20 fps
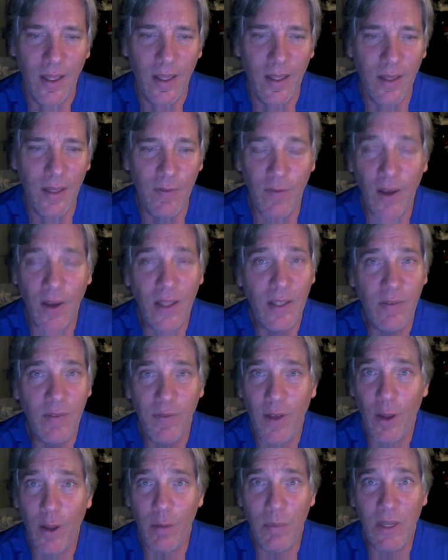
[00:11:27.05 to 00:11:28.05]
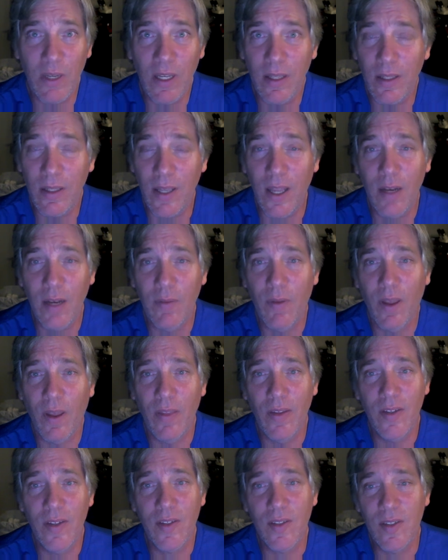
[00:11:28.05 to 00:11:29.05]
They finally found me at the end of all
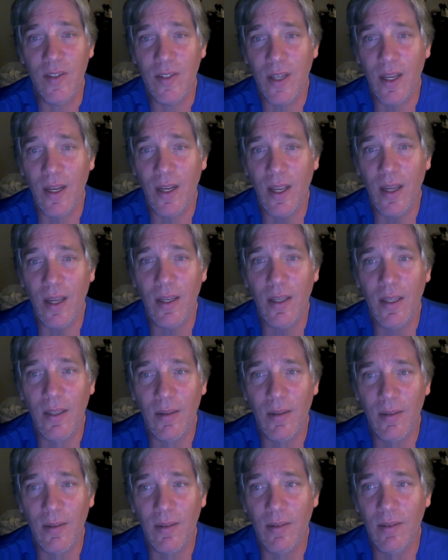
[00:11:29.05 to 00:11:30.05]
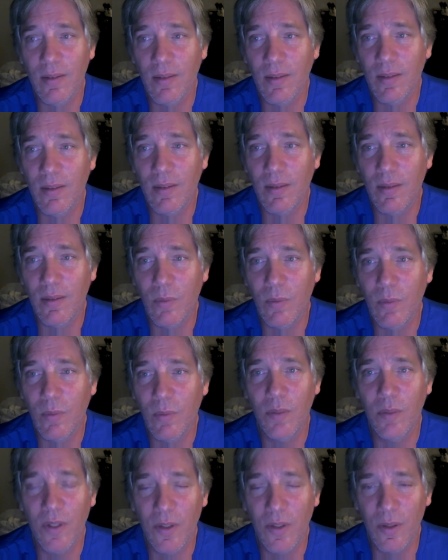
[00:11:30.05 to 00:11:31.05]
this and said, hey, what
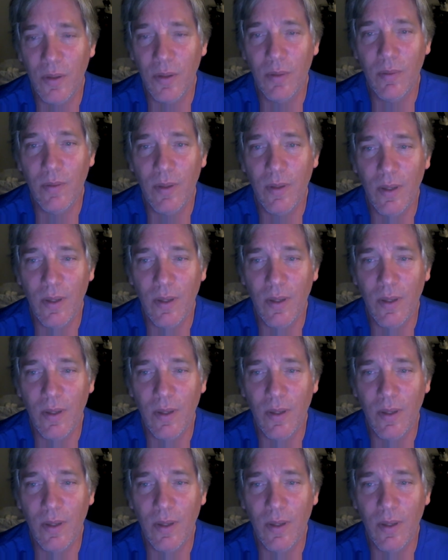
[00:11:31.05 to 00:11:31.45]
should we do?